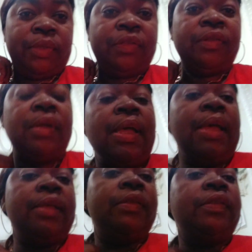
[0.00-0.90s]
So
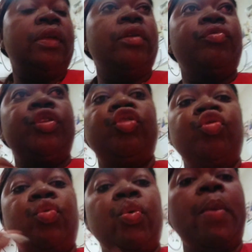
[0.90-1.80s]
guys, I
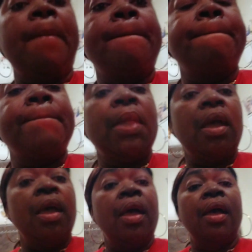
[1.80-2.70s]
reach home
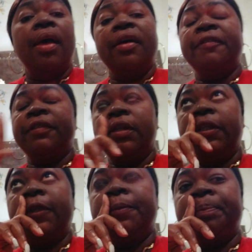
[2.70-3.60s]
after
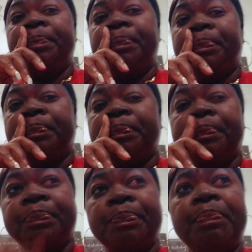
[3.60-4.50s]
the
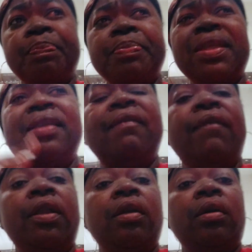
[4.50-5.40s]

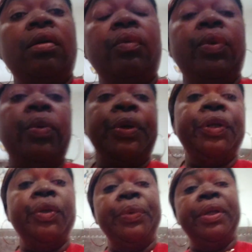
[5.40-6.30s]
video we
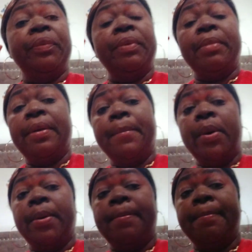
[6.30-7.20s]
were doing with my
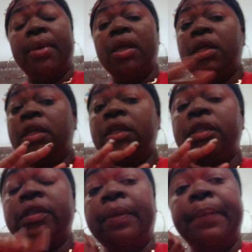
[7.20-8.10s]
mom
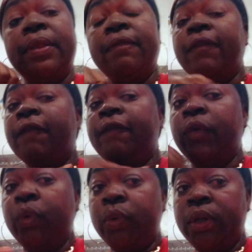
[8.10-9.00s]
shopping for
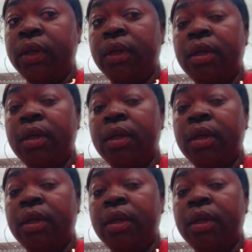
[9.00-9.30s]
food.